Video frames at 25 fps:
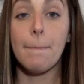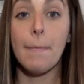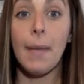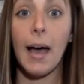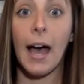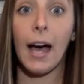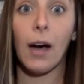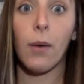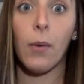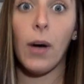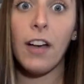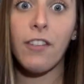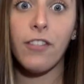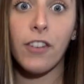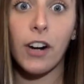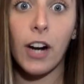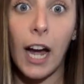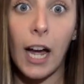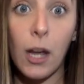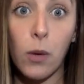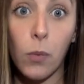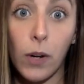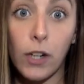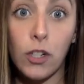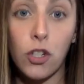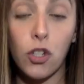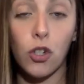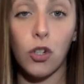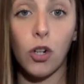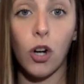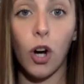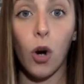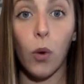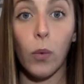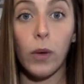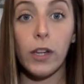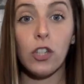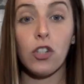However, I want you
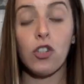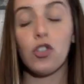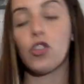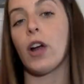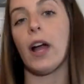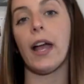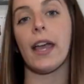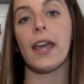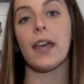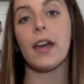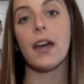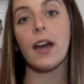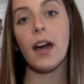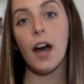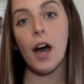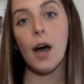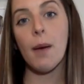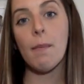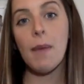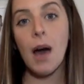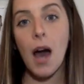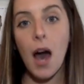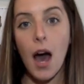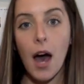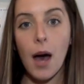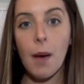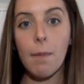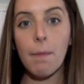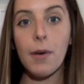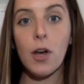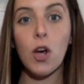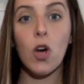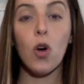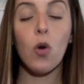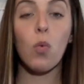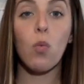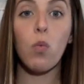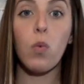to always try and come up
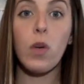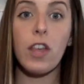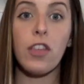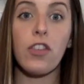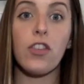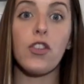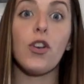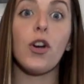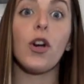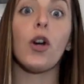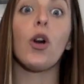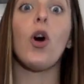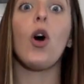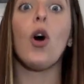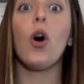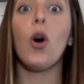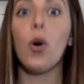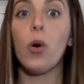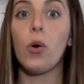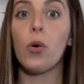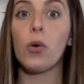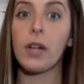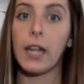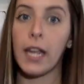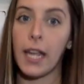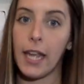with your own